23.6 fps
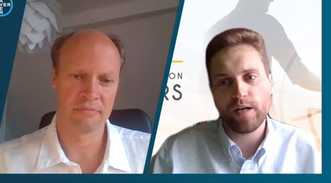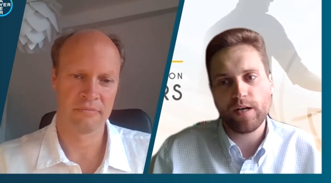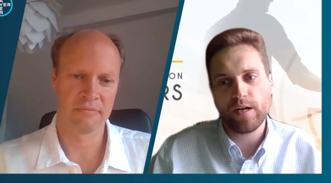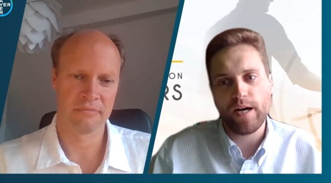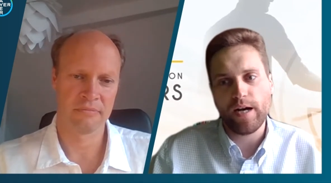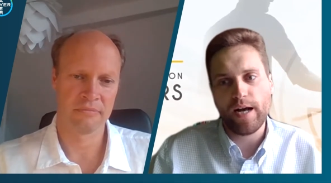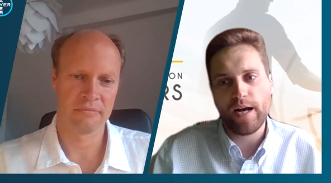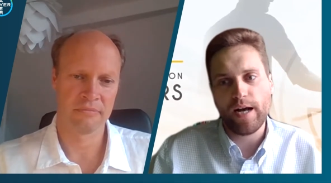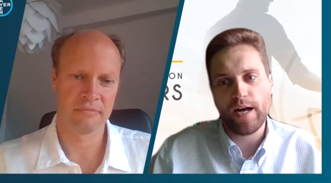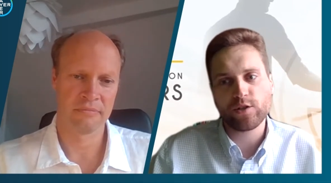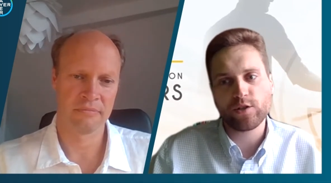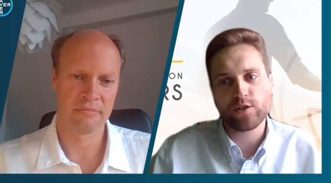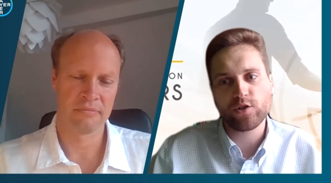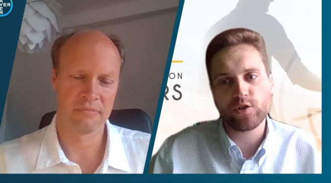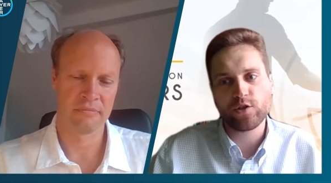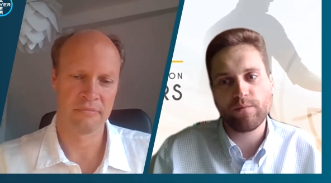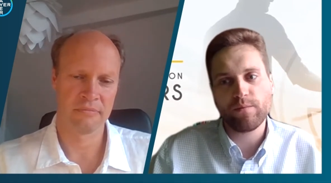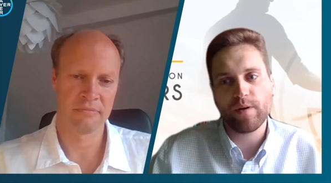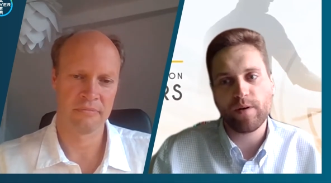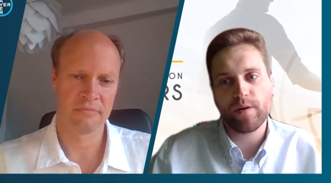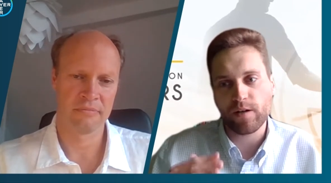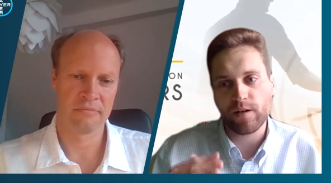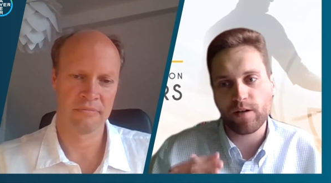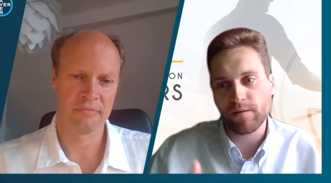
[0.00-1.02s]
Speaker 1: and
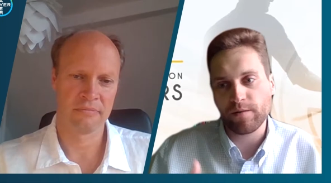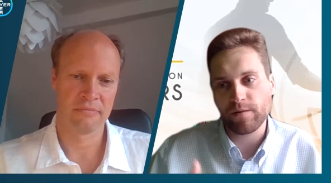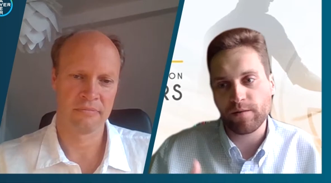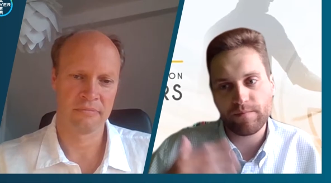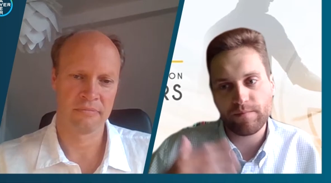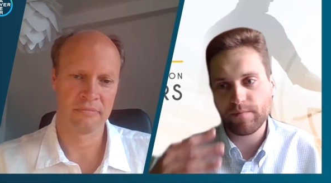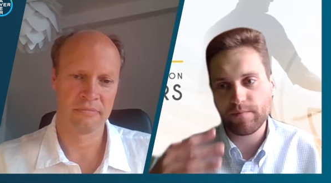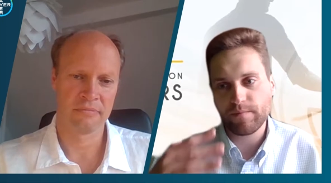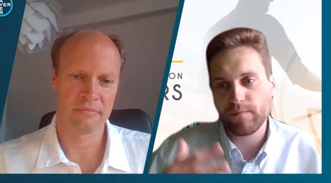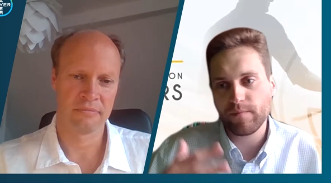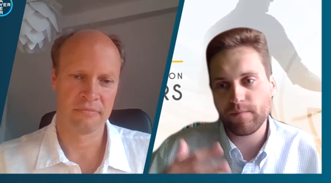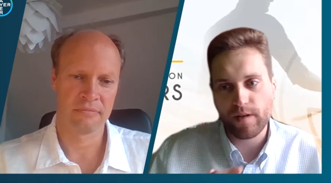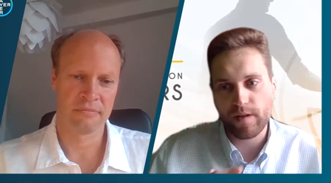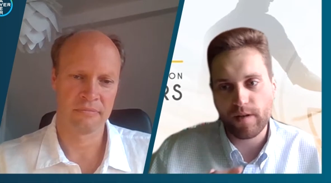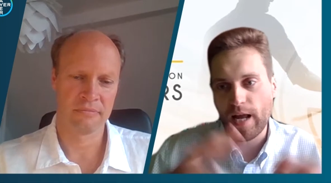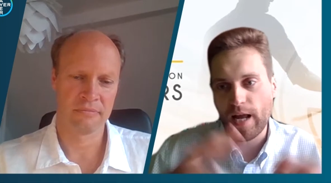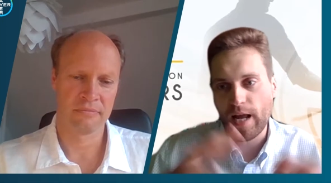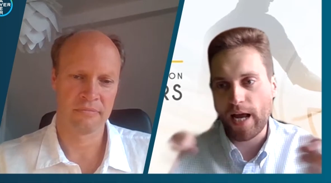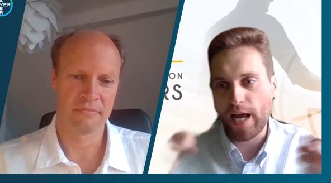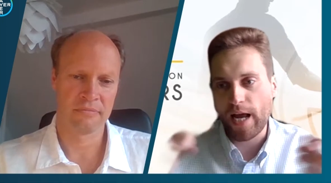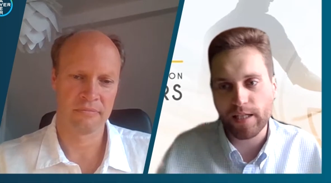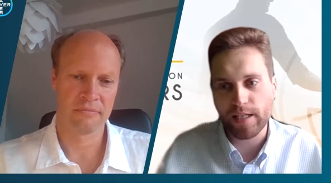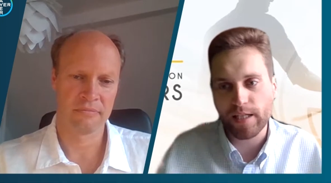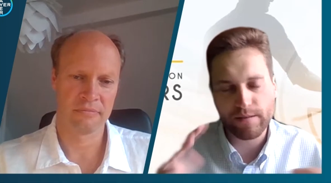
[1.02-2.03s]
super
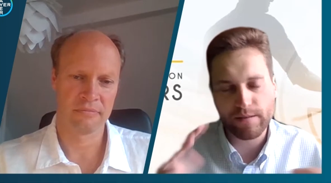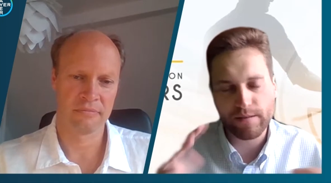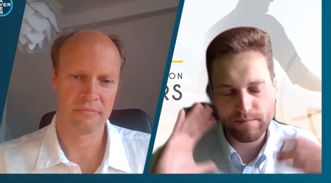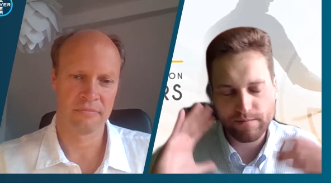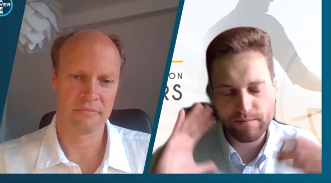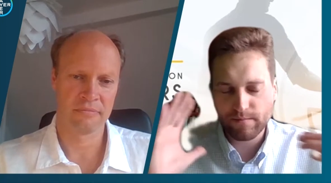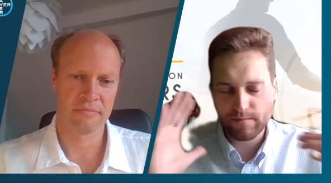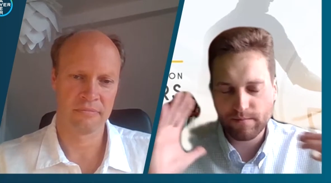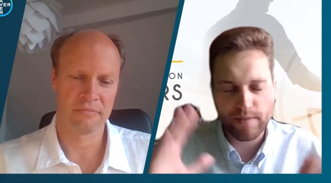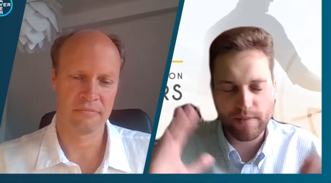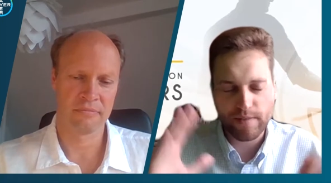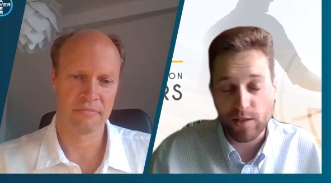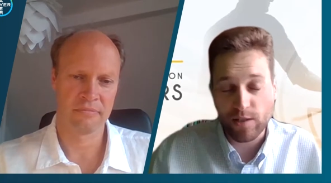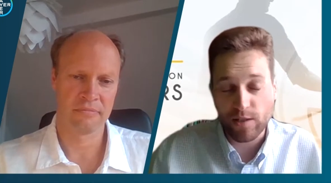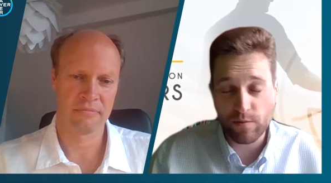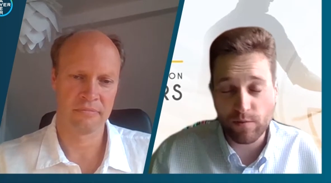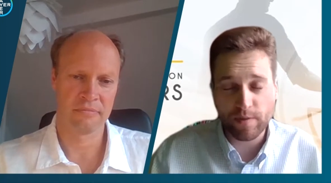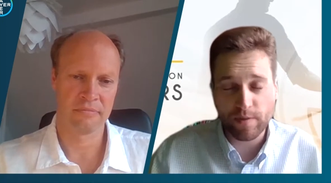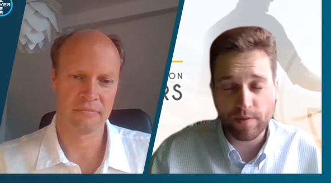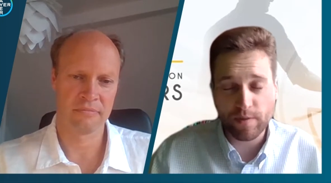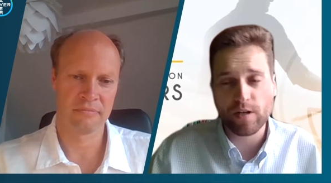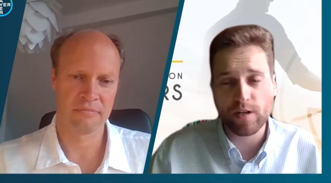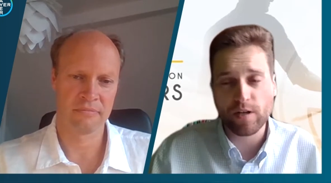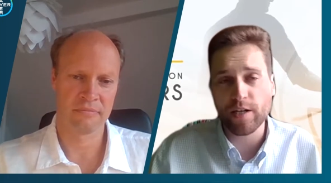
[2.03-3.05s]

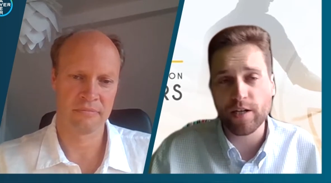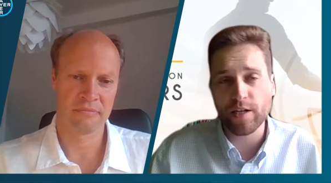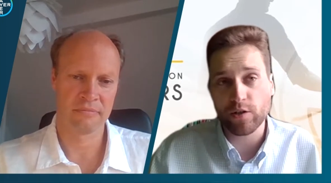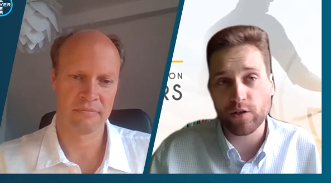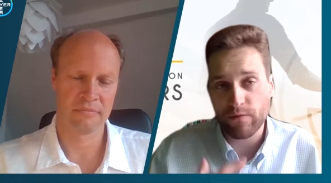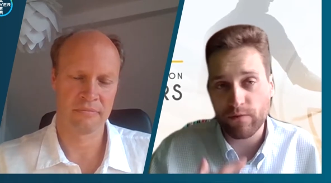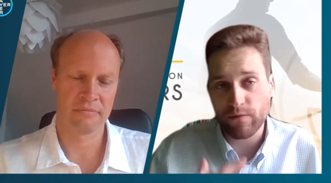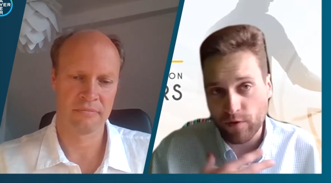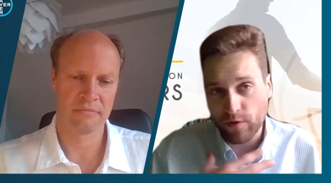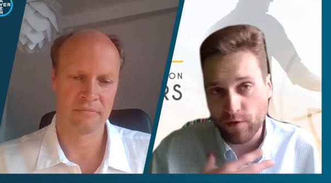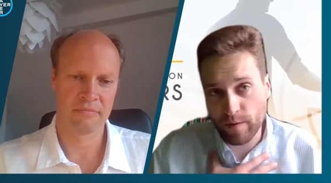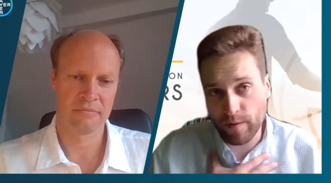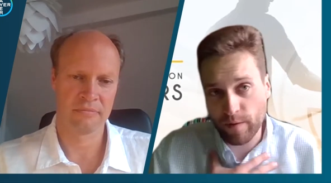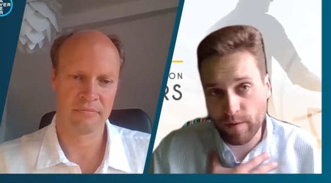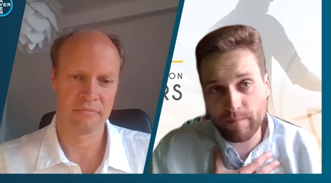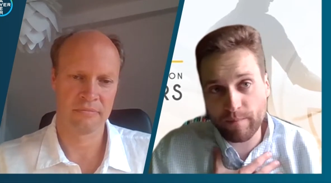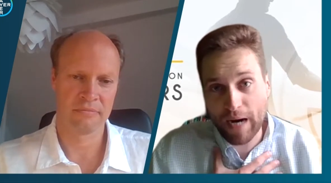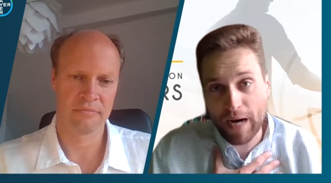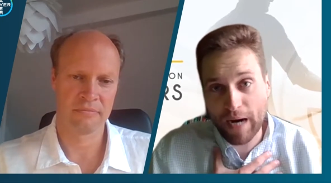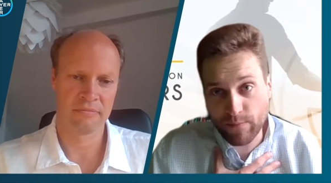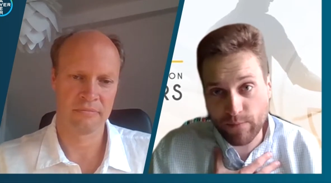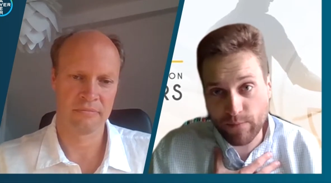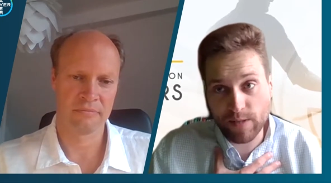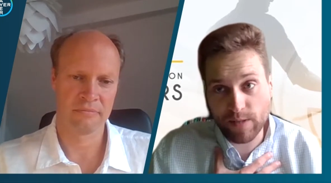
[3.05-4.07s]
super clear from
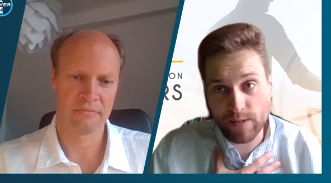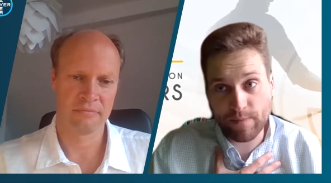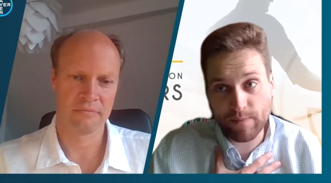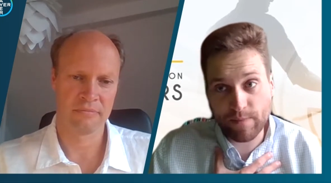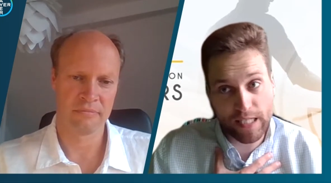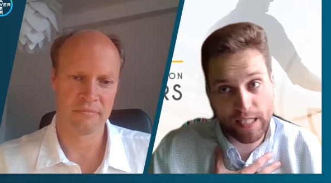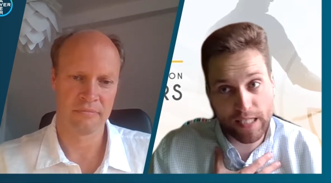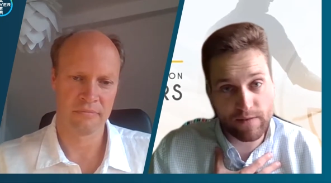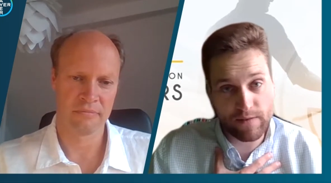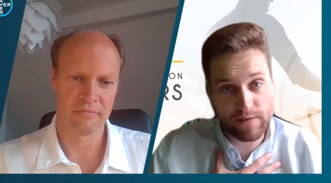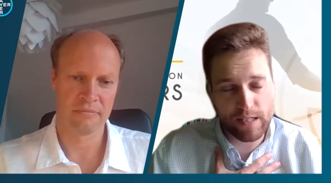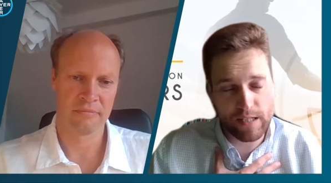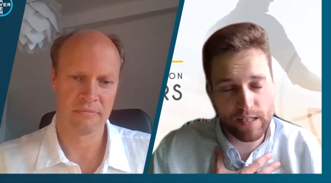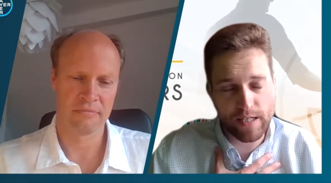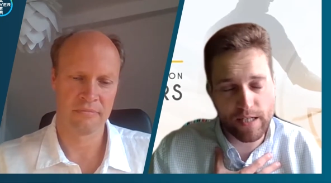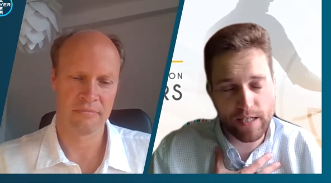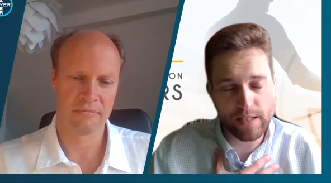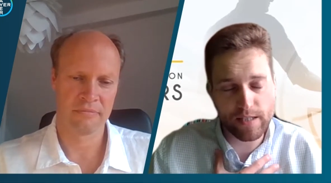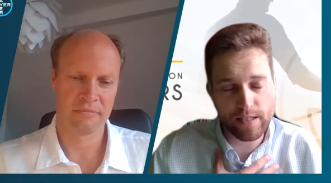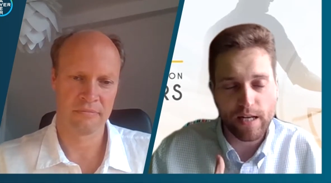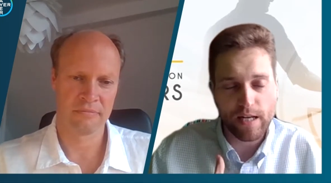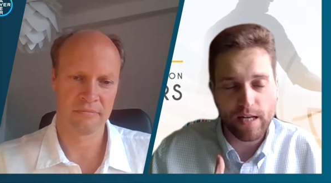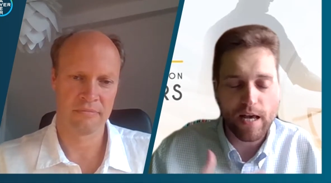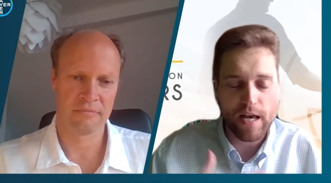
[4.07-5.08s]
my perspective at
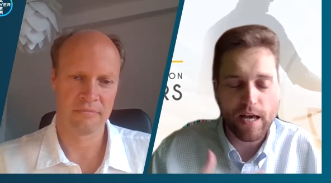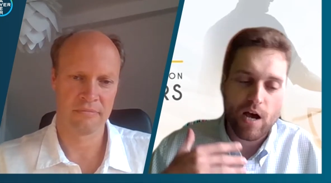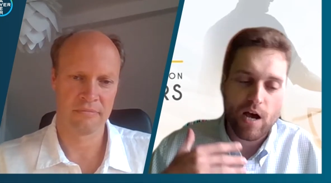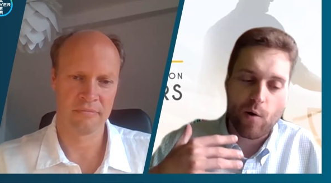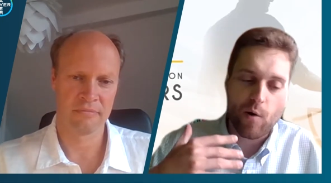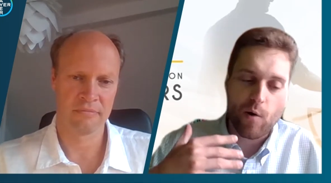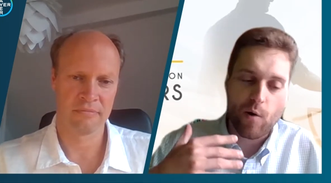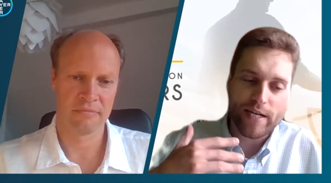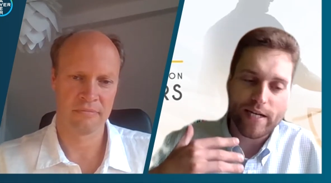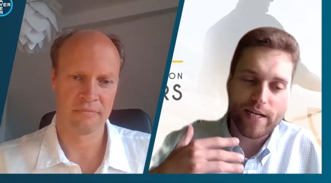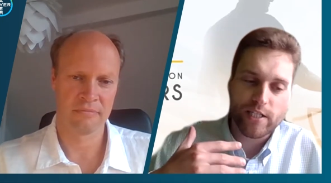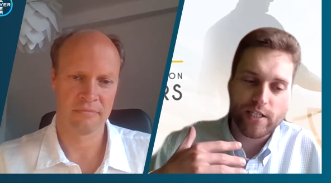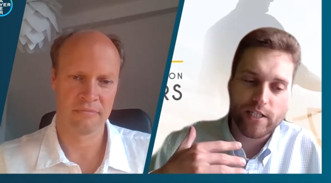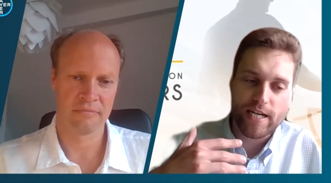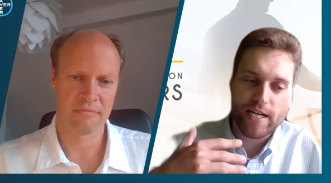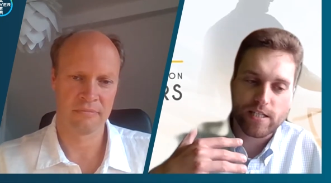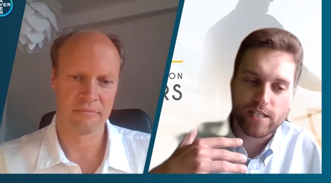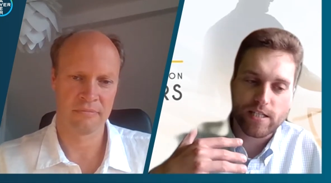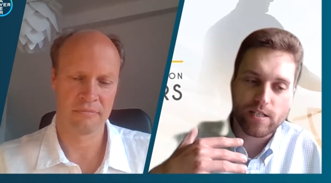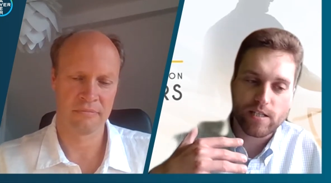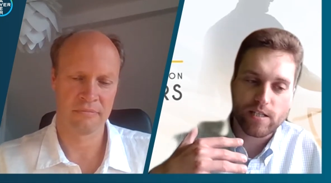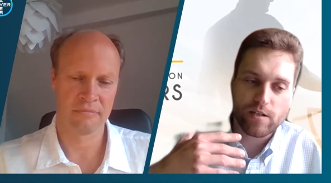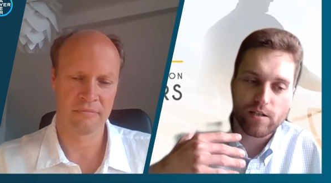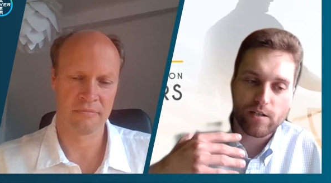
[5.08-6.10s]
least, which
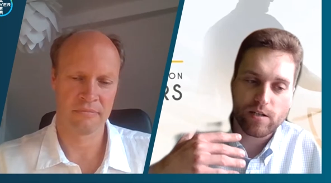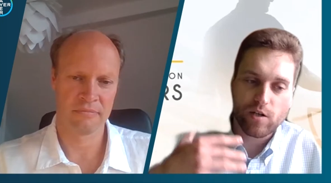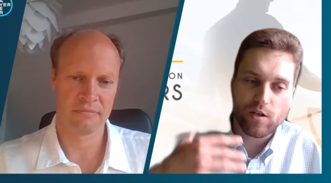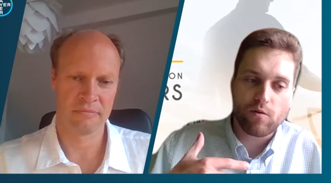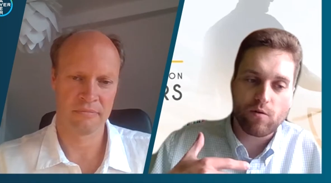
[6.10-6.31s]
is,